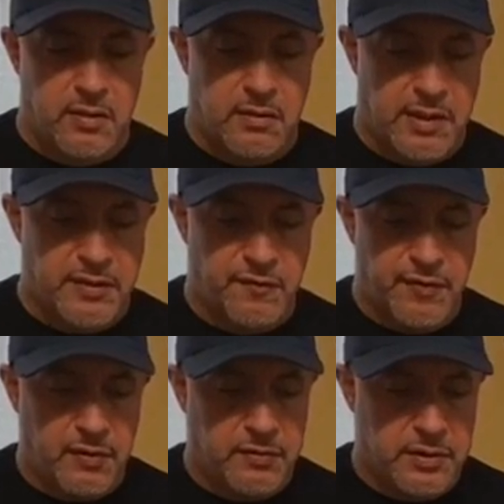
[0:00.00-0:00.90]
nice
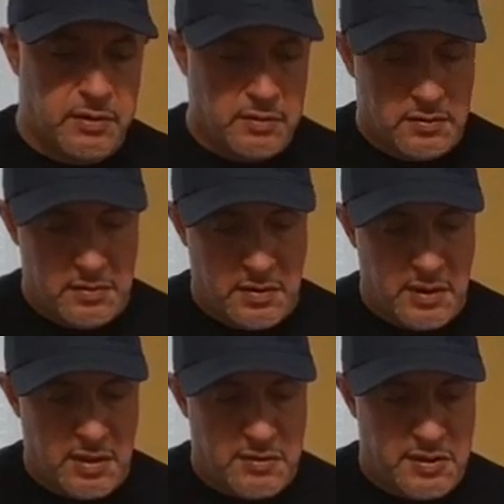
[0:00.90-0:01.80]
felt on the
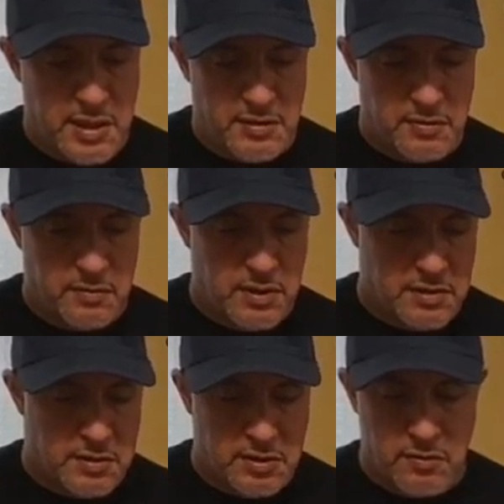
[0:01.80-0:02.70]
inside so it
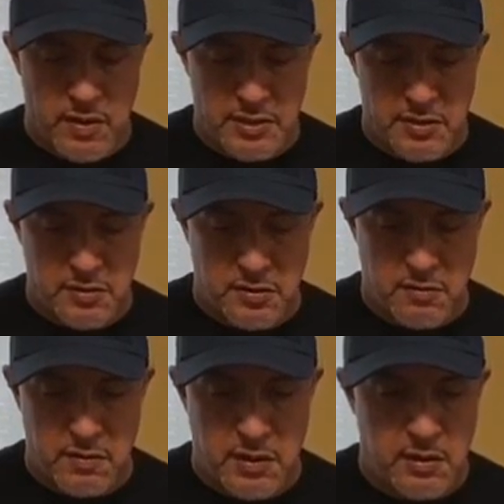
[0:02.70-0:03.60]
doesn't scratch your
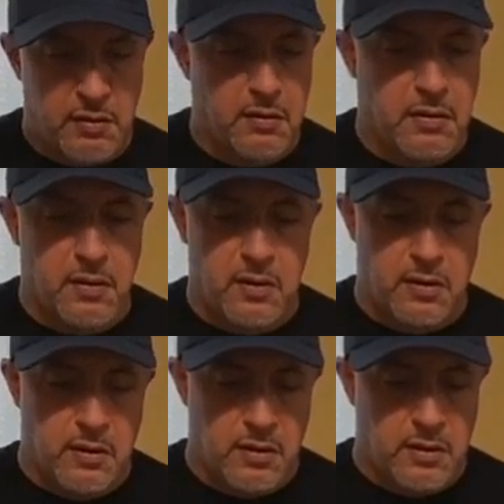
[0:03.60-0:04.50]
screen.
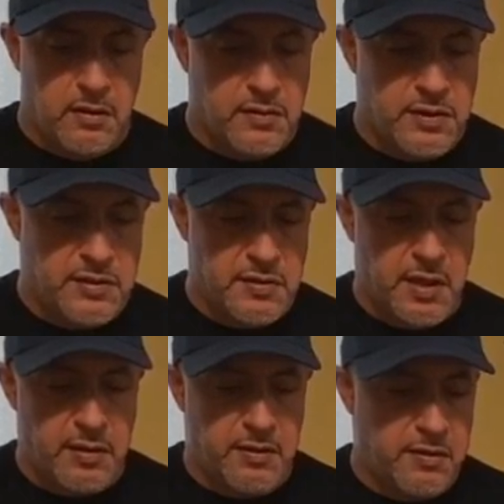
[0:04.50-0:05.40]
It says
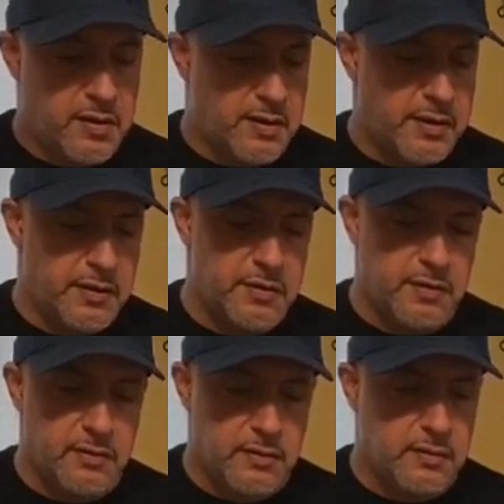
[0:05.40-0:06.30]
Denon on it.
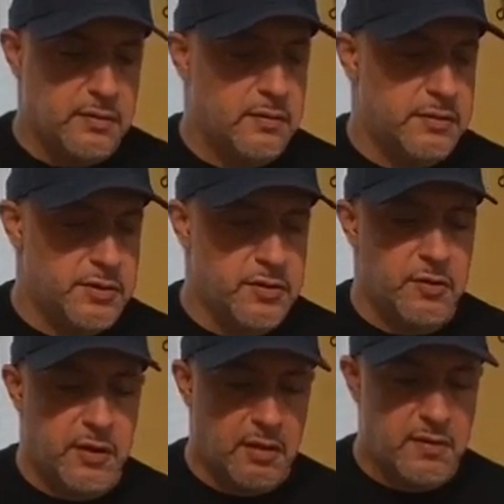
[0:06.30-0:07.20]
Which is a good
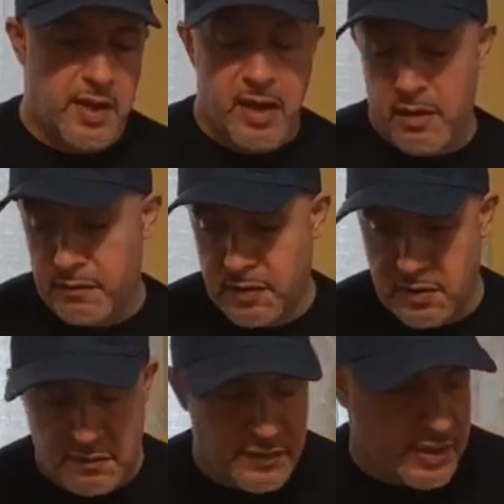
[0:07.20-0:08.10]
thing to have to
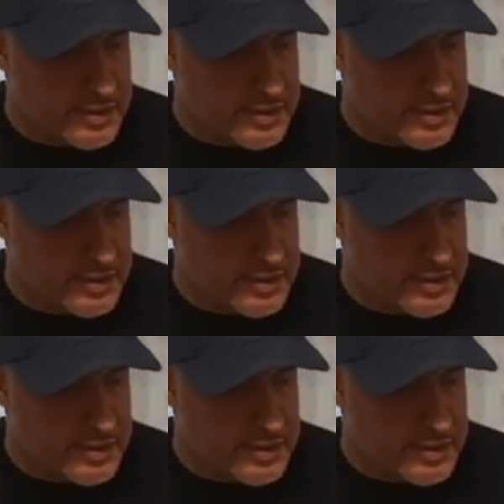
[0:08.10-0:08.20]
cover that